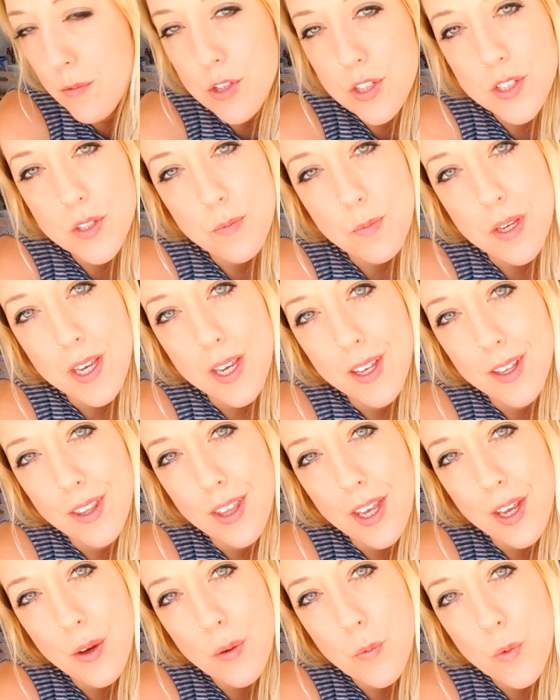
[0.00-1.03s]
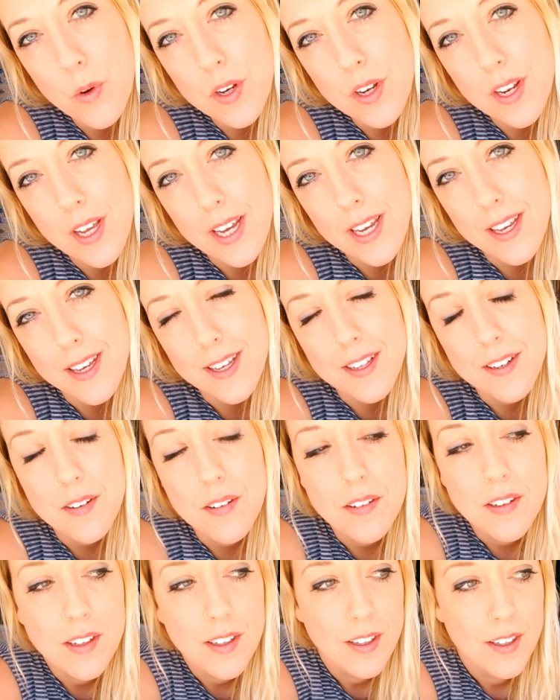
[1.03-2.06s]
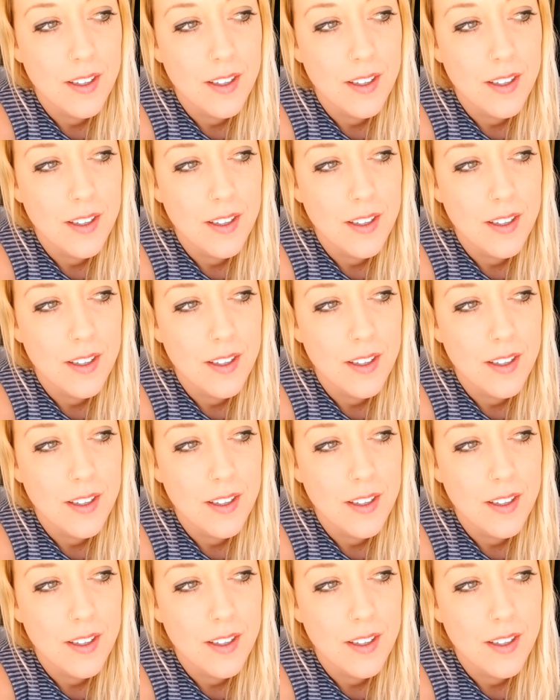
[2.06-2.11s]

just being like one night in,